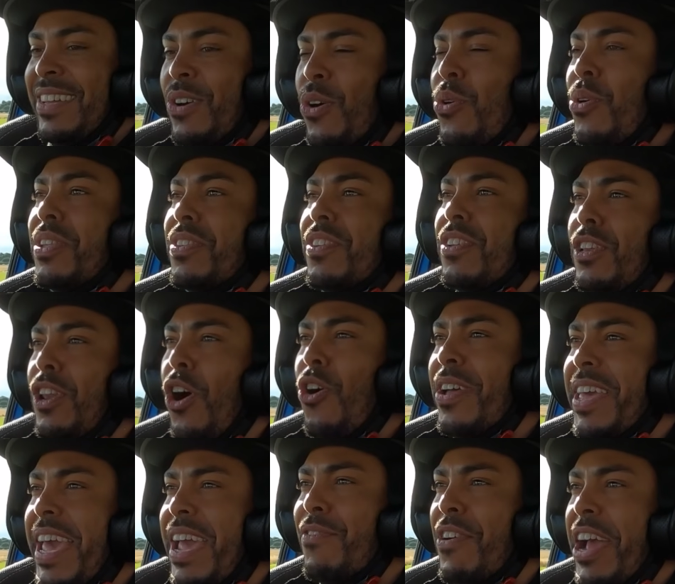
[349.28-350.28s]
Oh, it's long
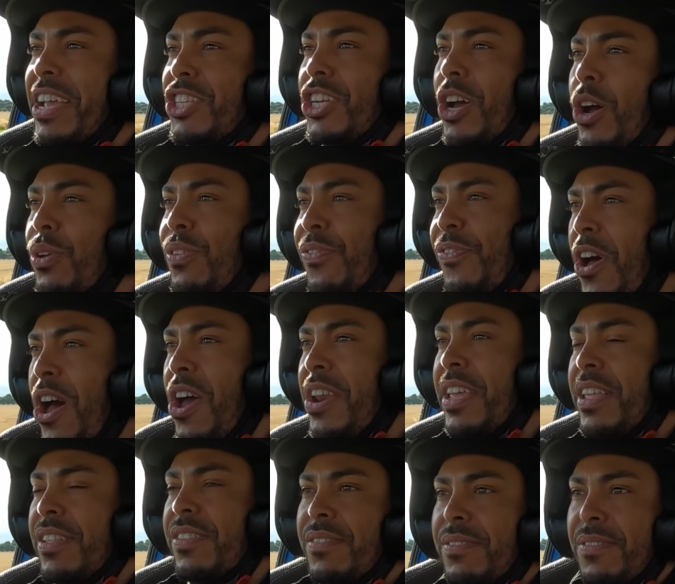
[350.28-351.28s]
gear ratios,
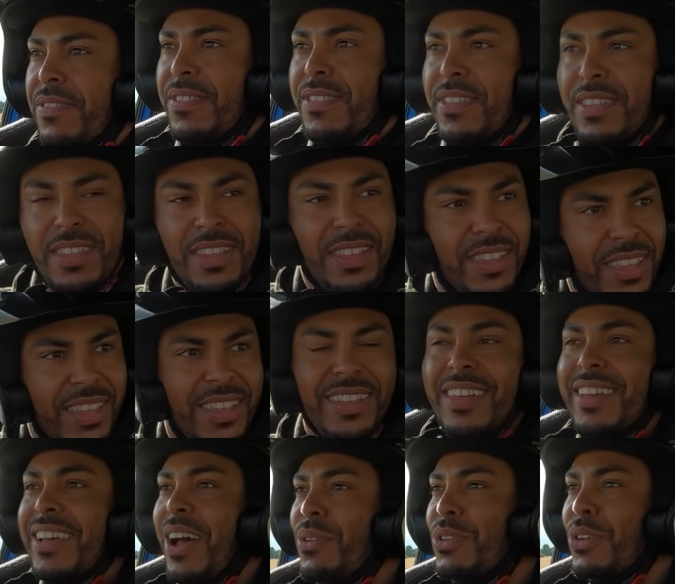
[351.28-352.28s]
30s.
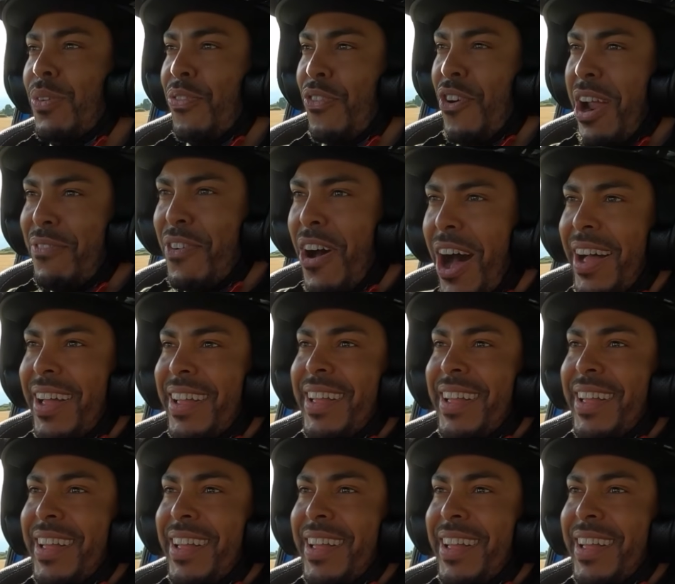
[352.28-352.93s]
Goes on forever.